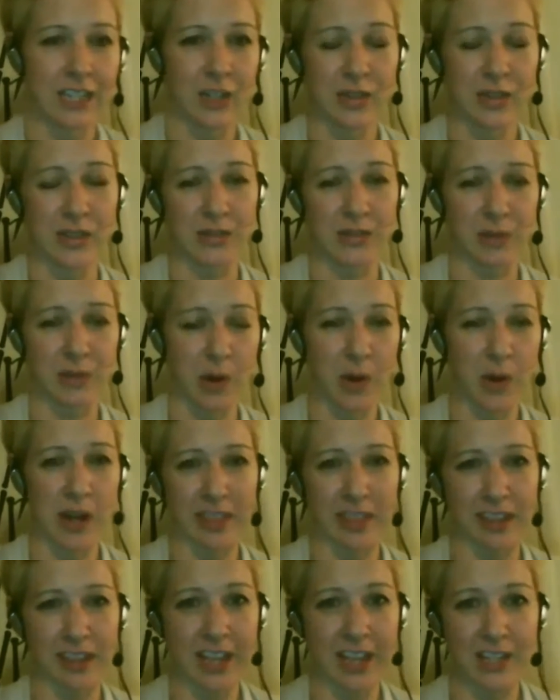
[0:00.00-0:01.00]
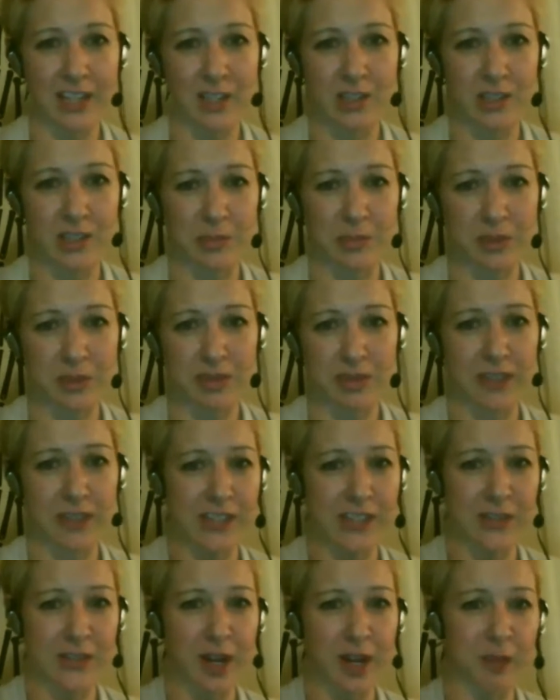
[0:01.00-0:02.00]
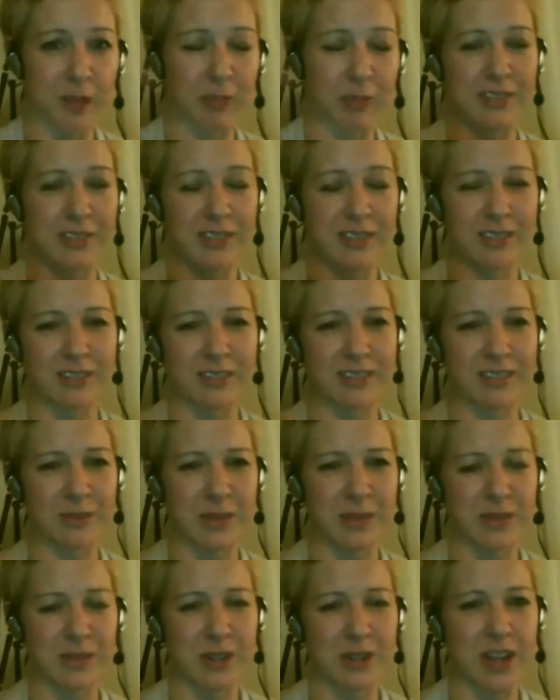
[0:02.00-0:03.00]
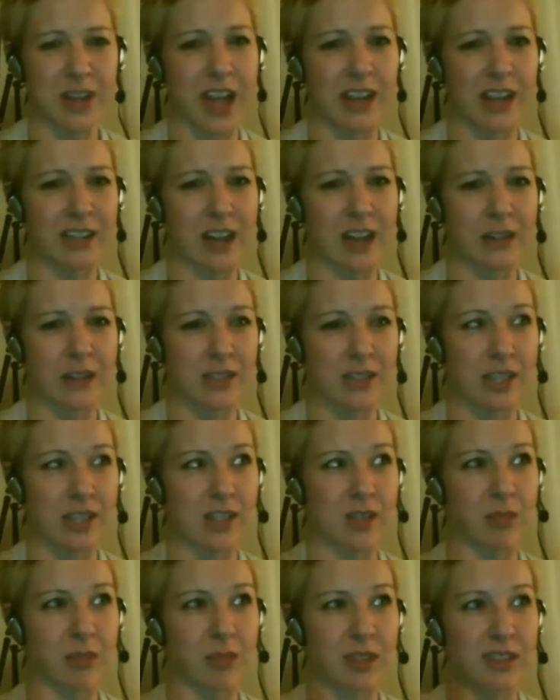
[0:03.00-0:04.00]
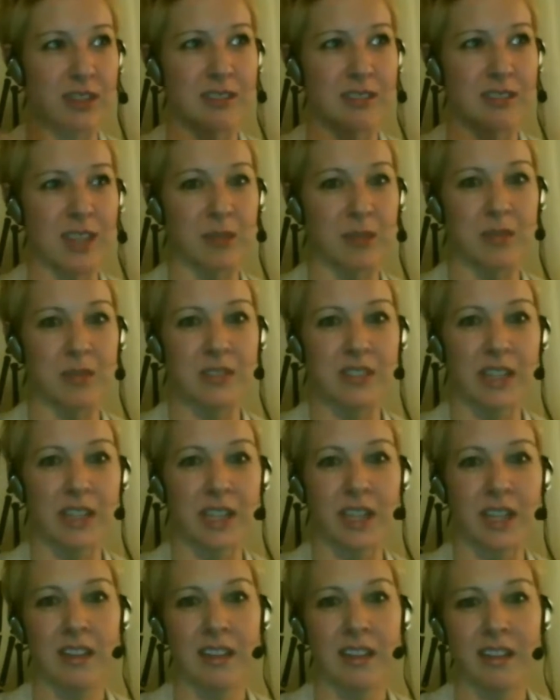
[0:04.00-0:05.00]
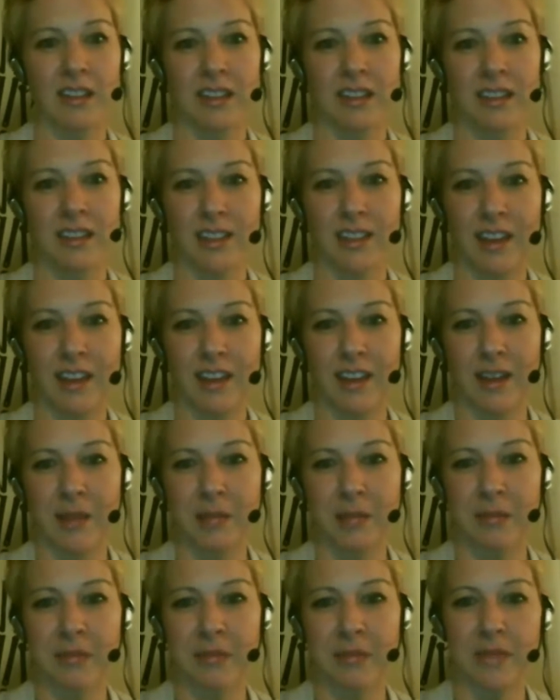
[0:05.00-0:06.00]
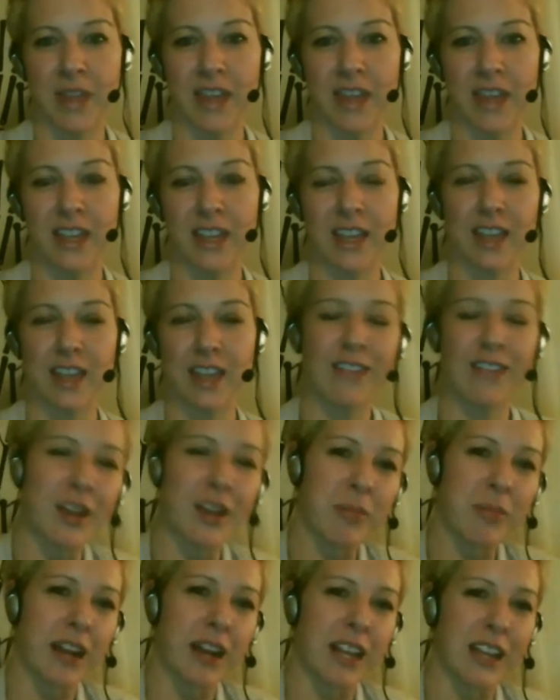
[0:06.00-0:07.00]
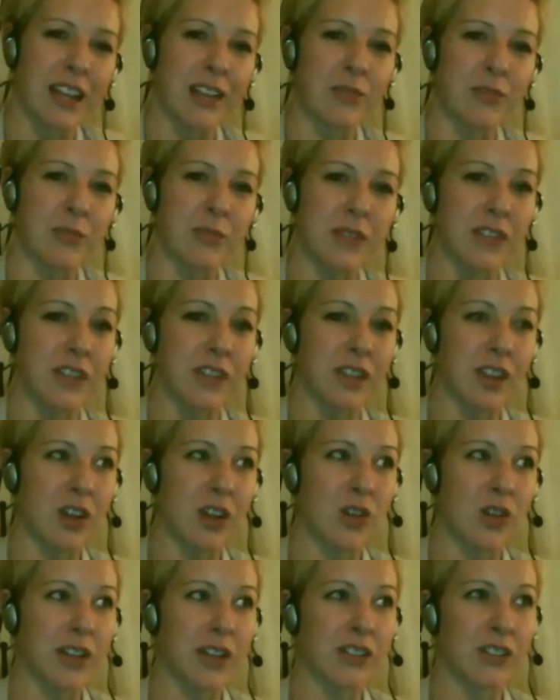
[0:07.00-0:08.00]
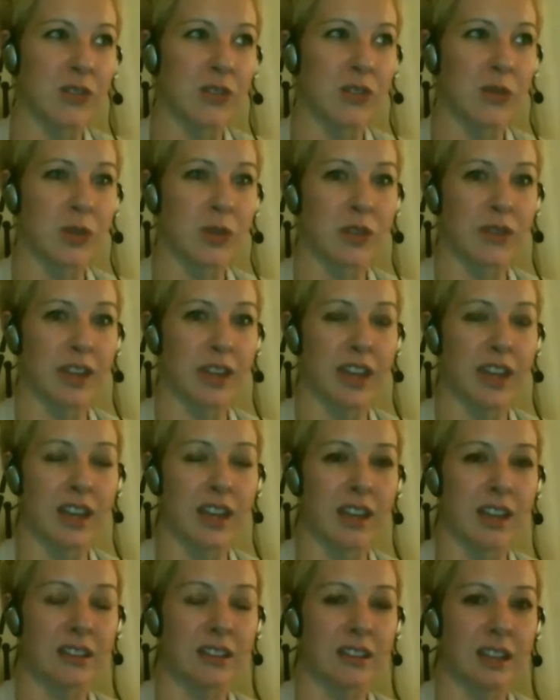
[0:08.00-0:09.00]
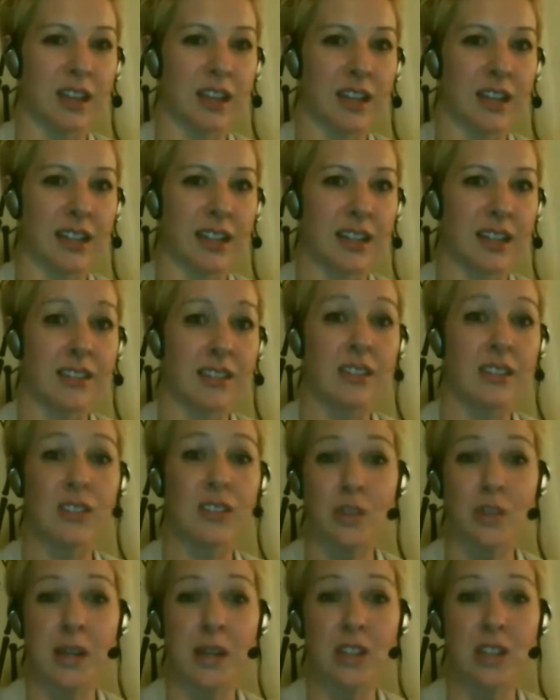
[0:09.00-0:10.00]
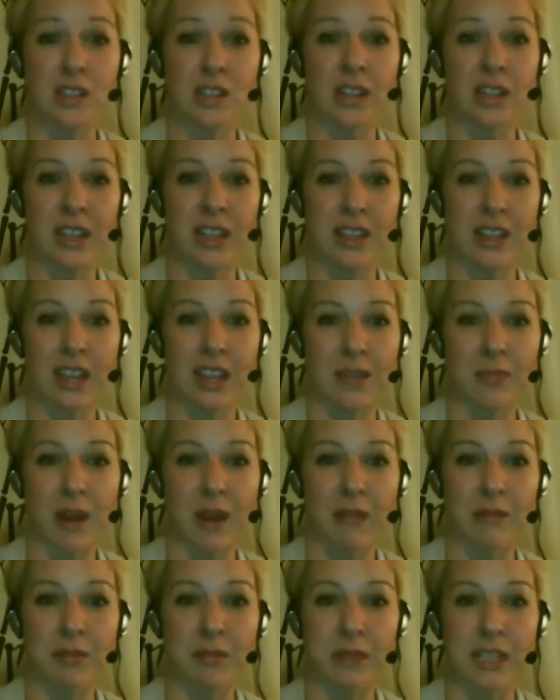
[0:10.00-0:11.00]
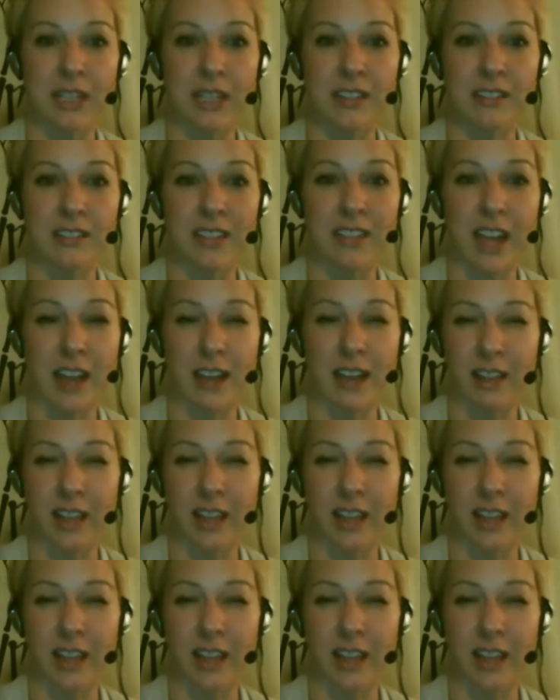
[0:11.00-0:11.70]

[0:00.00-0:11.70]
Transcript: no one's throwing anything at you, just put the visor up, and just it was a very odd conversation, but it seemed like if anybody was going to go into sort of a situation like that, probably not